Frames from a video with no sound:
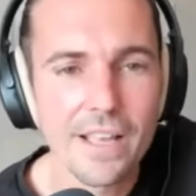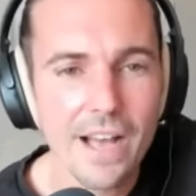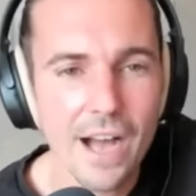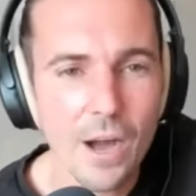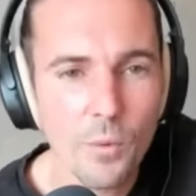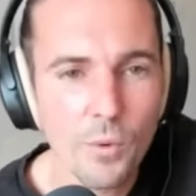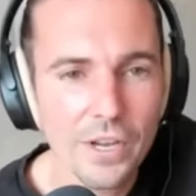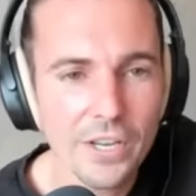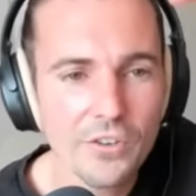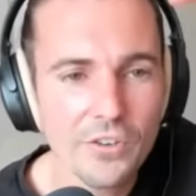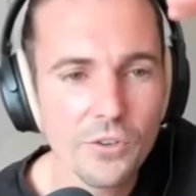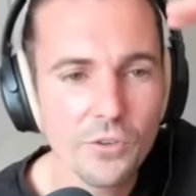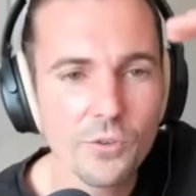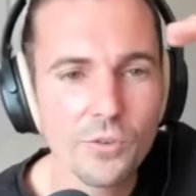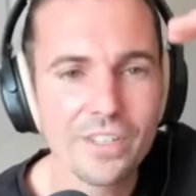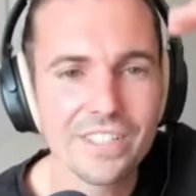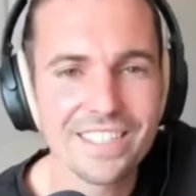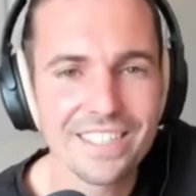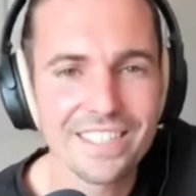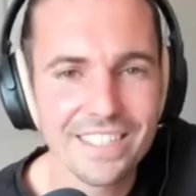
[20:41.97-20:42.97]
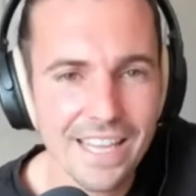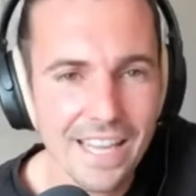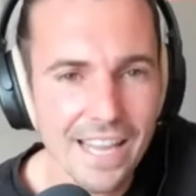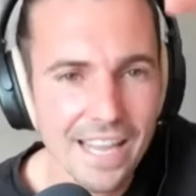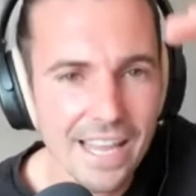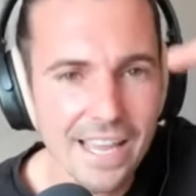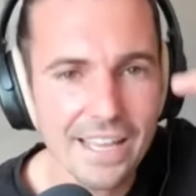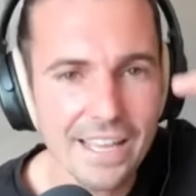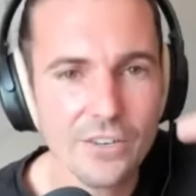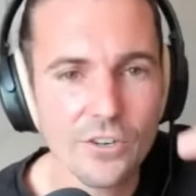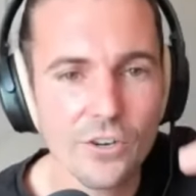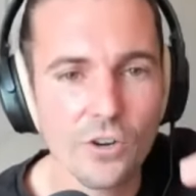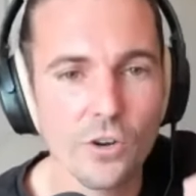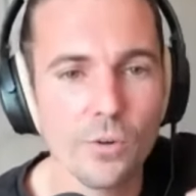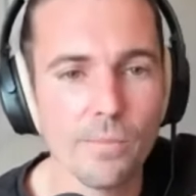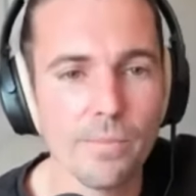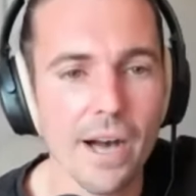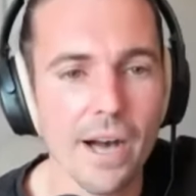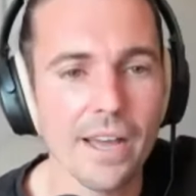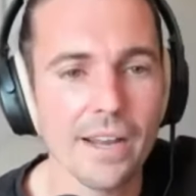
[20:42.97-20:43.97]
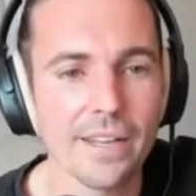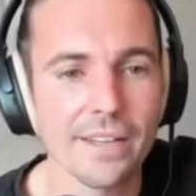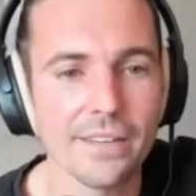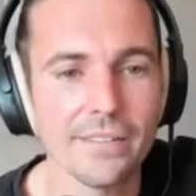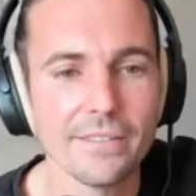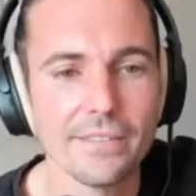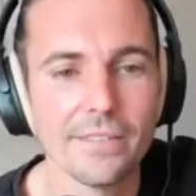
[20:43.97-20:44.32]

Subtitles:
I want you to scan your whole body,